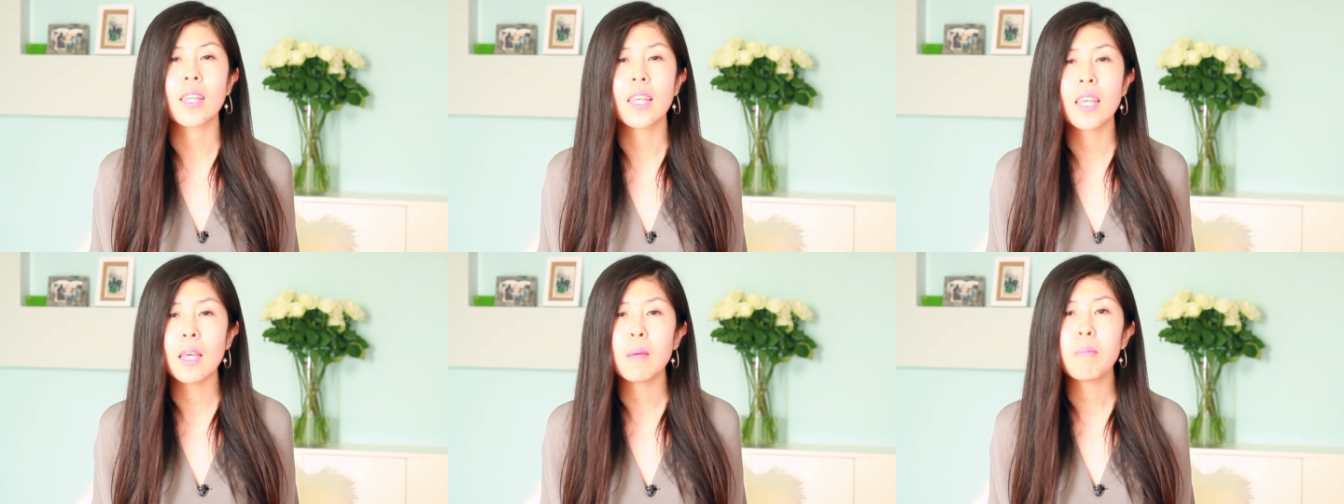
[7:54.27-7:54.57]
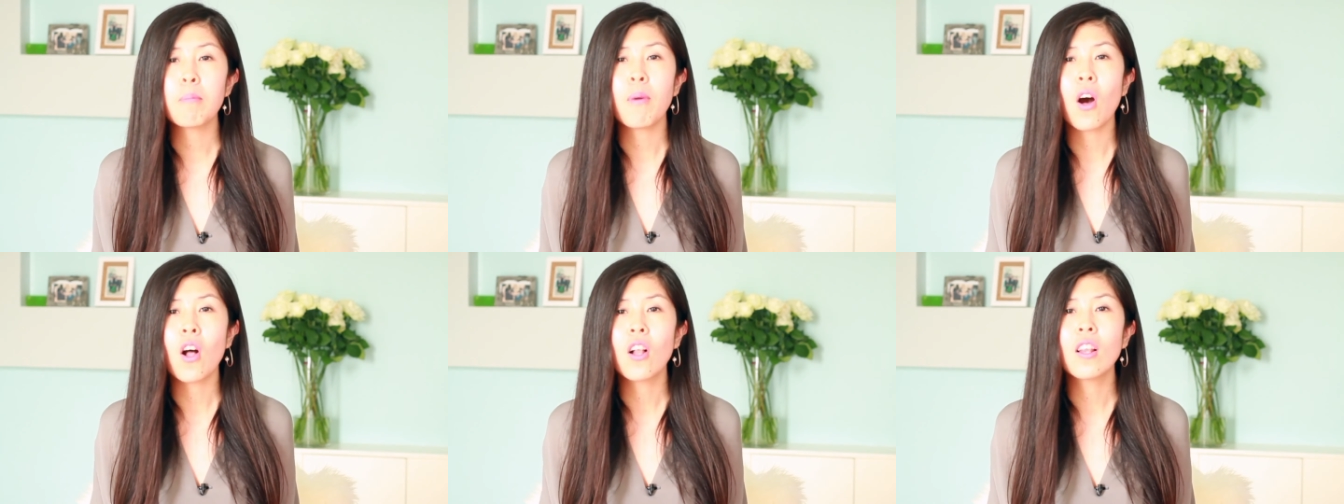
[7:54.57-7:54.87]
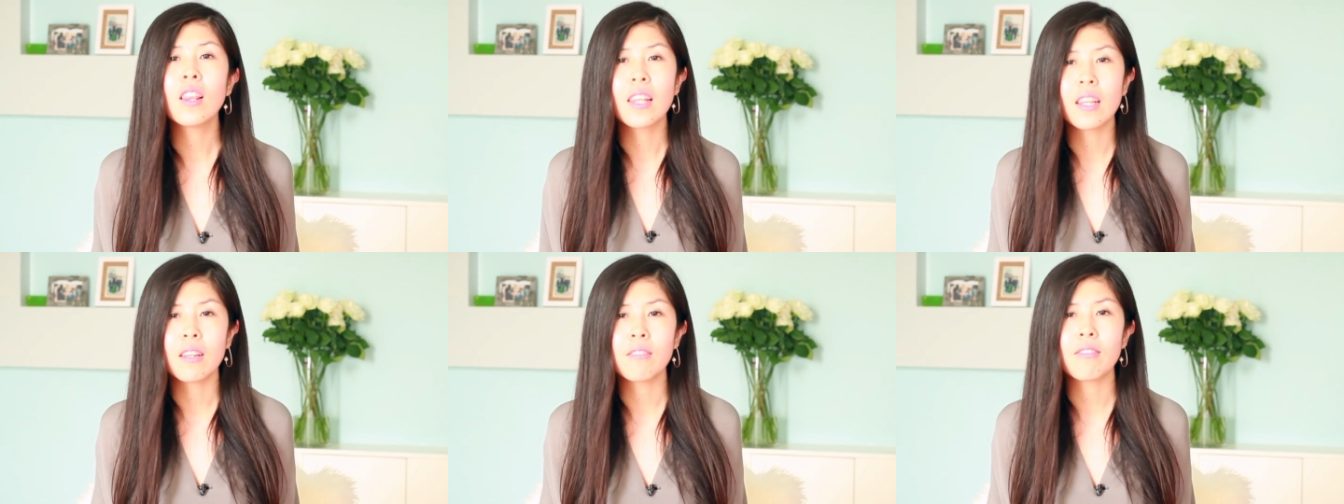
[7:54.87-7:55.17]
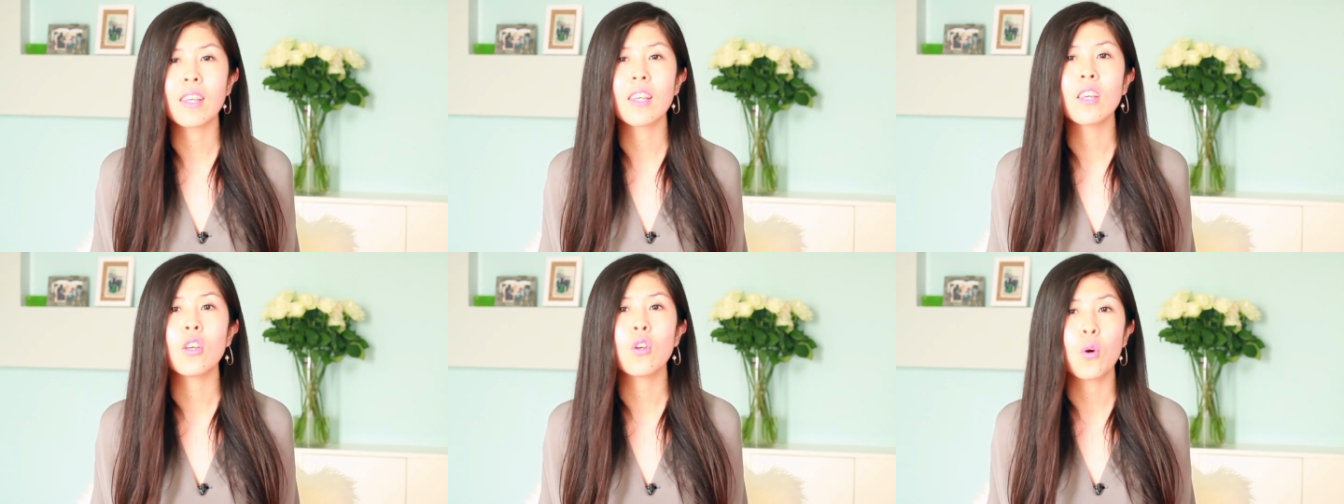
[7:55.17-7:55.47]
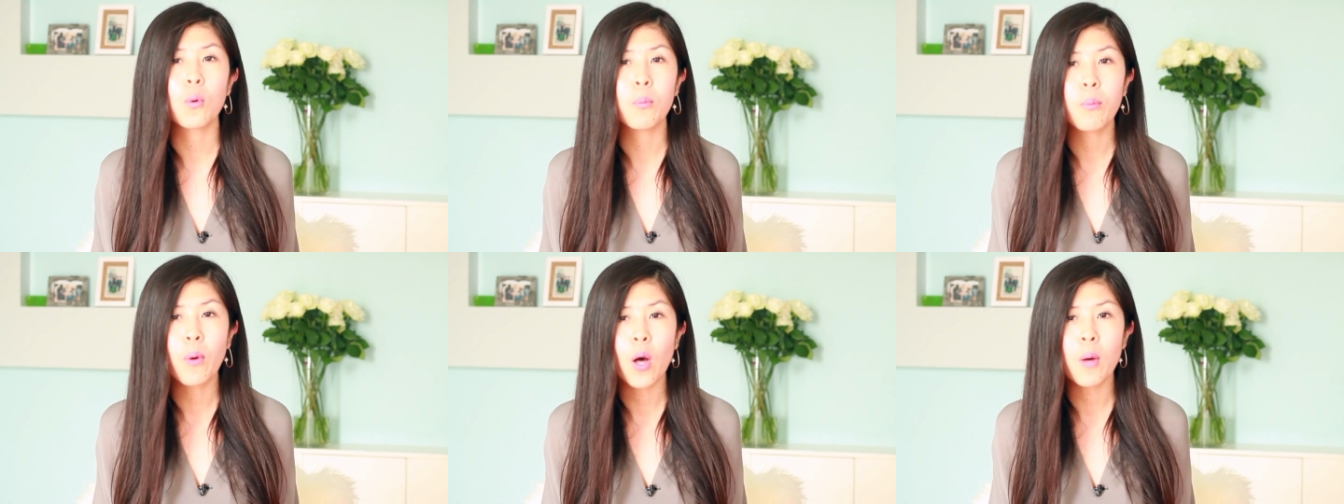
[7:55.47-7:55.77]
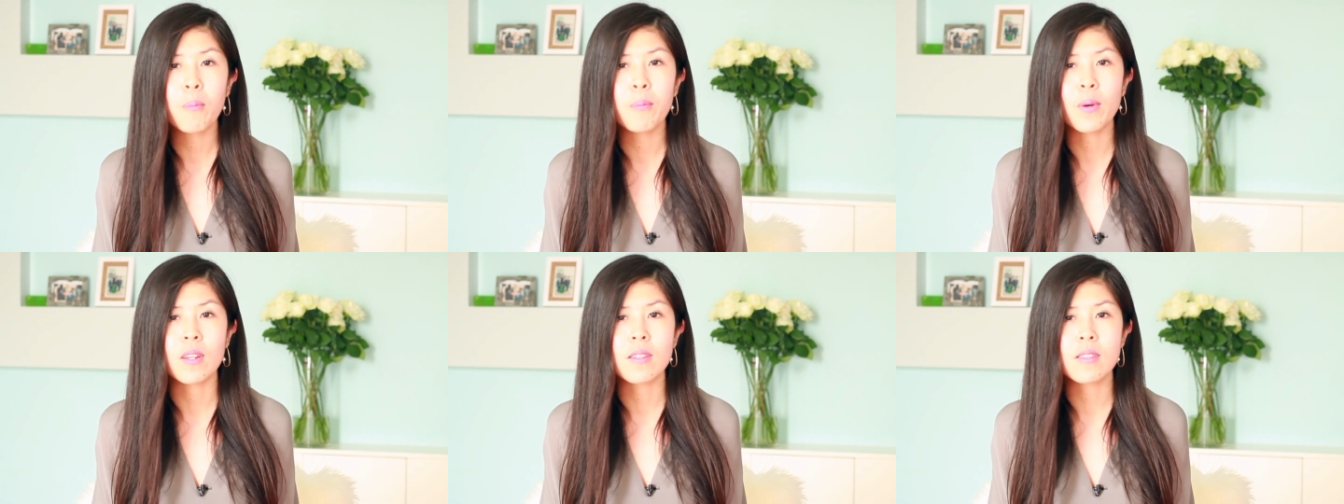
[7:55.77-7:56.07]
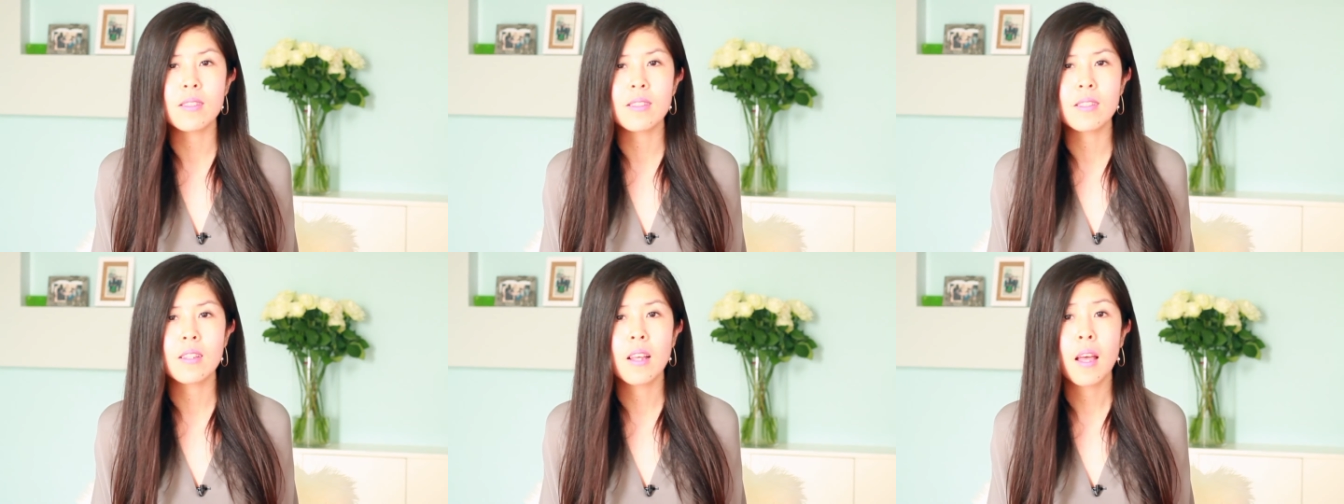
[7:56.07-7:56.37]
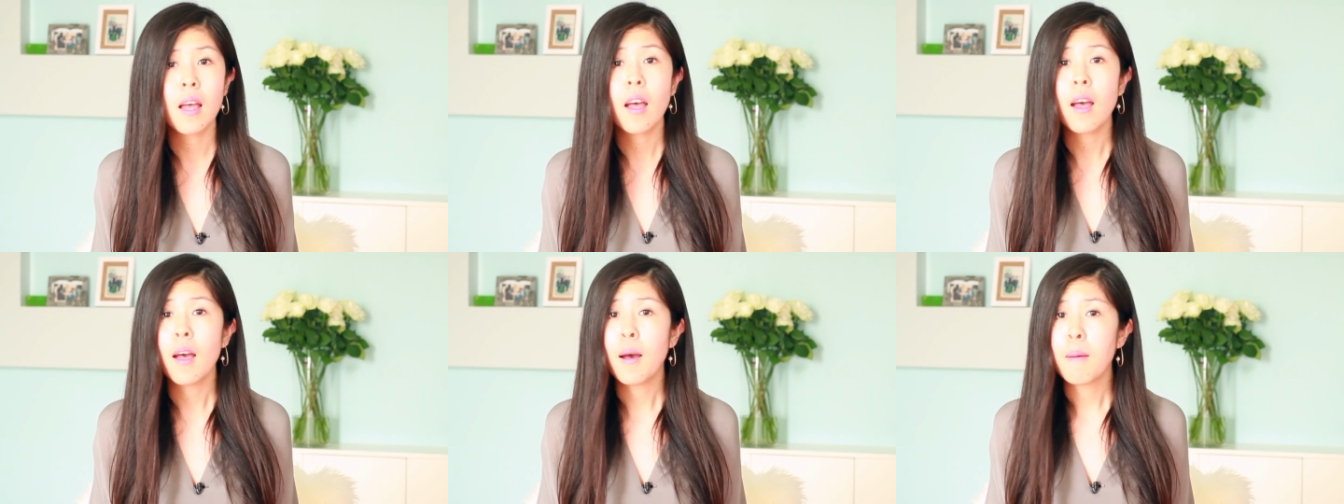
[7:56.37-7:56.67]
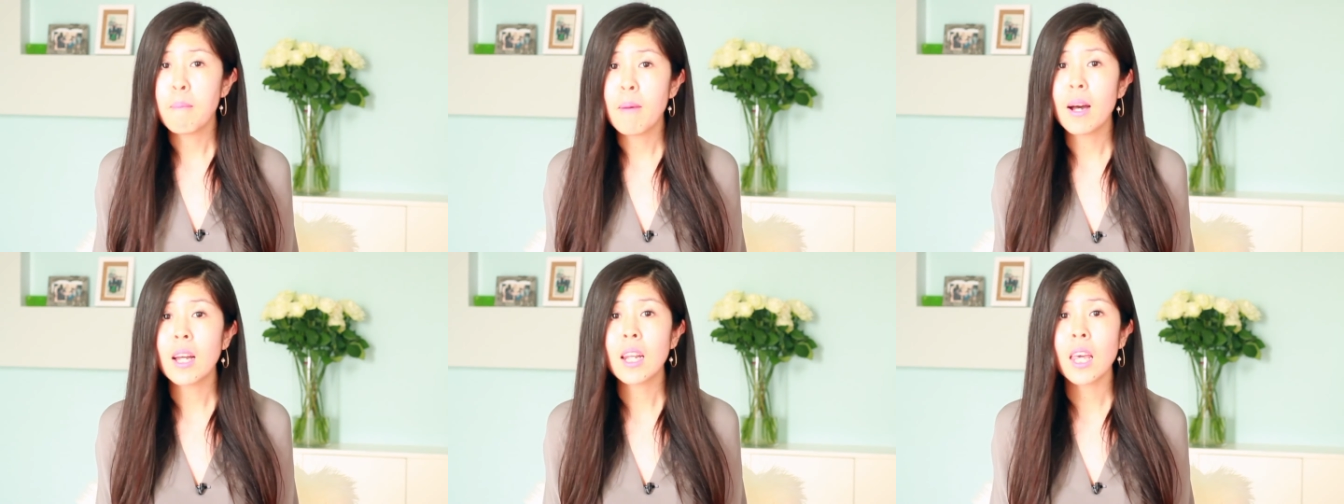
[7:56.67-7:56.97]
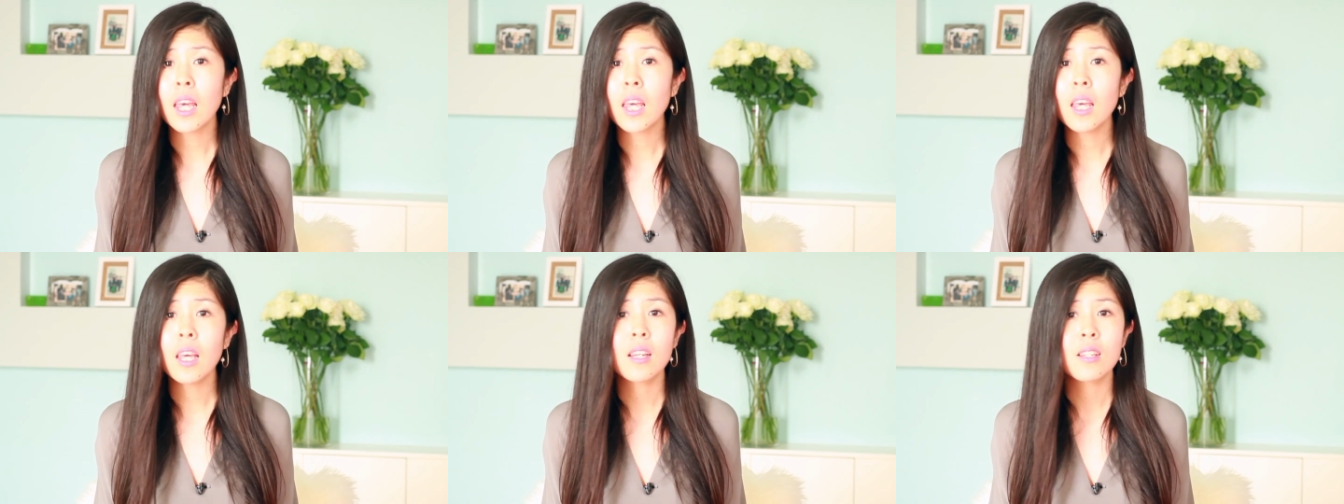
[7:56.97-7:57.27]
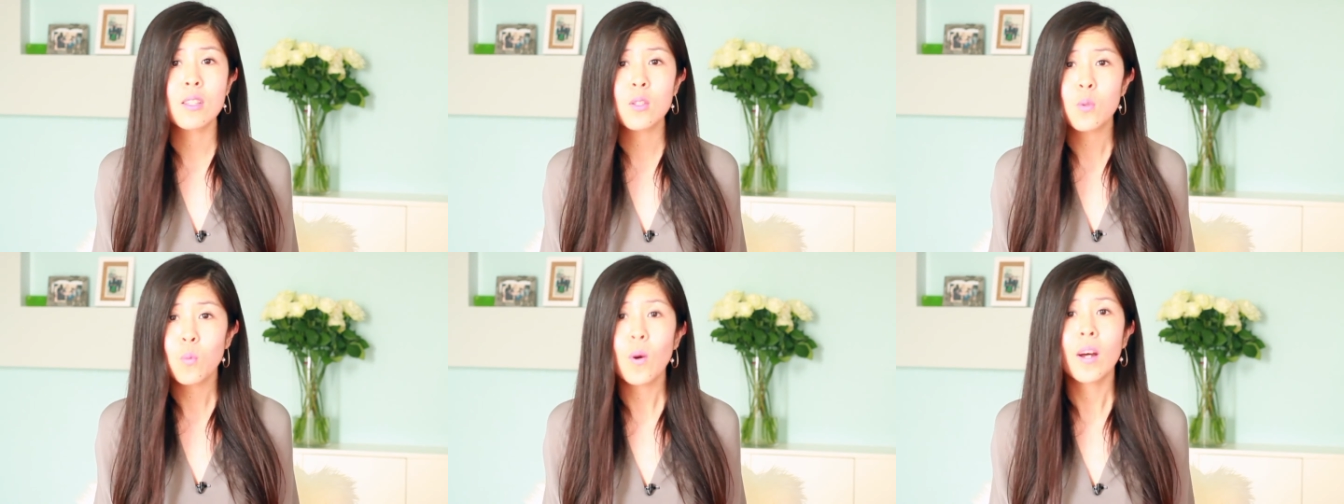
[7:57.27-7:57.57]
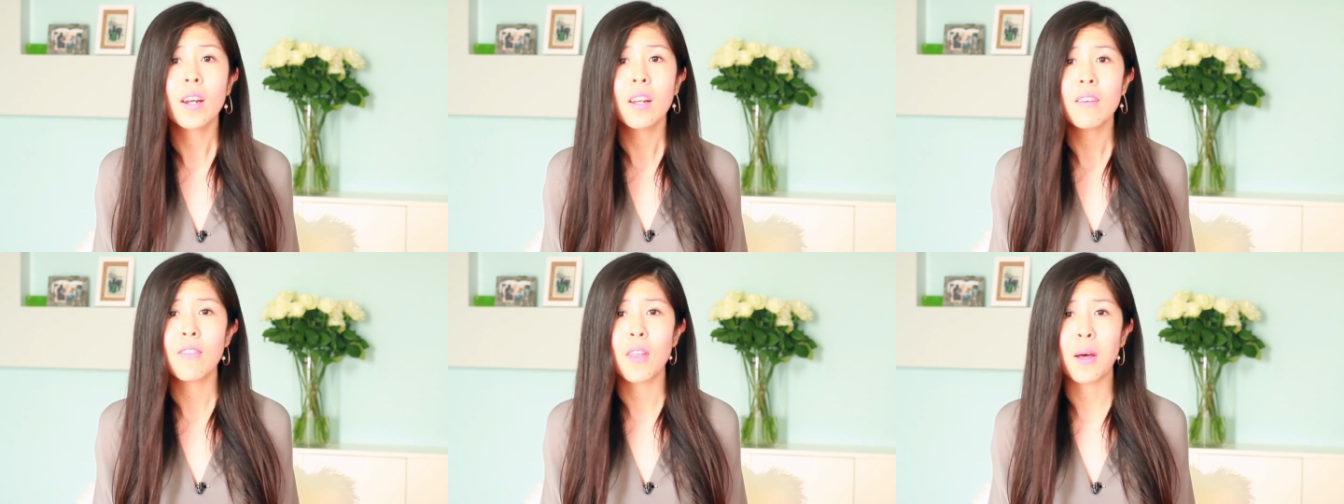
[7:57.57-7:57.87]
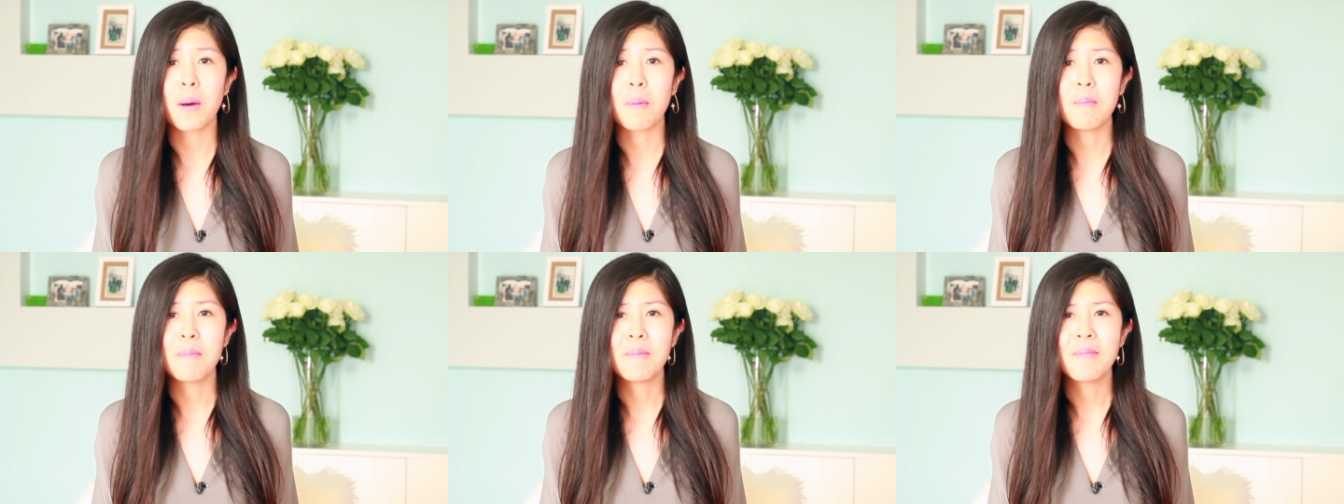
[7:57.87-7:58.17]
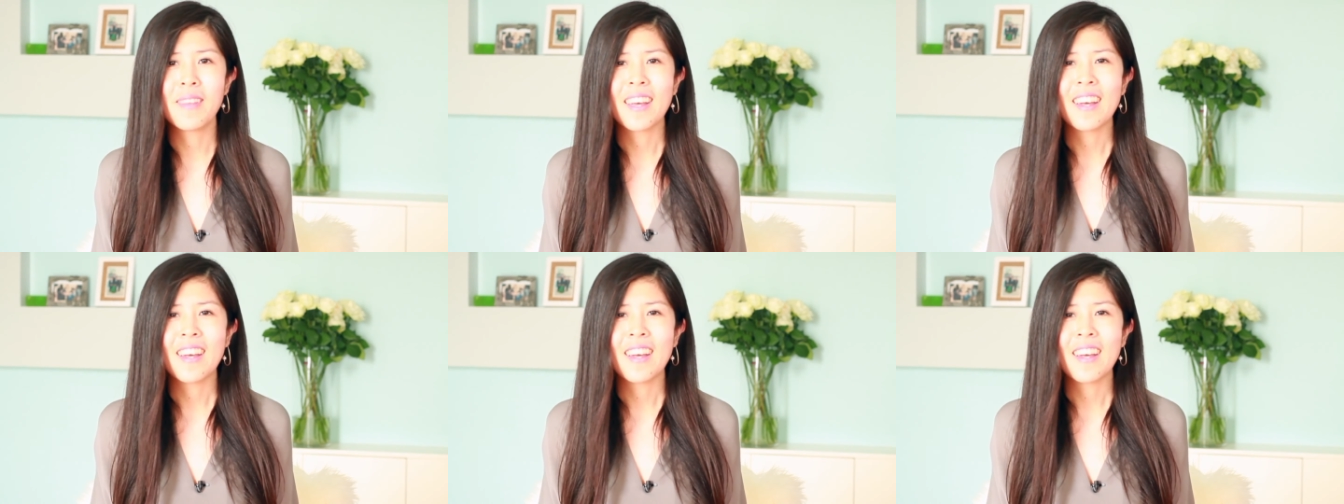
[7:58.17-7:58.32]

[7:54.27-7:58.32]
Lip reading: keep on living your purpose. Money is one of them.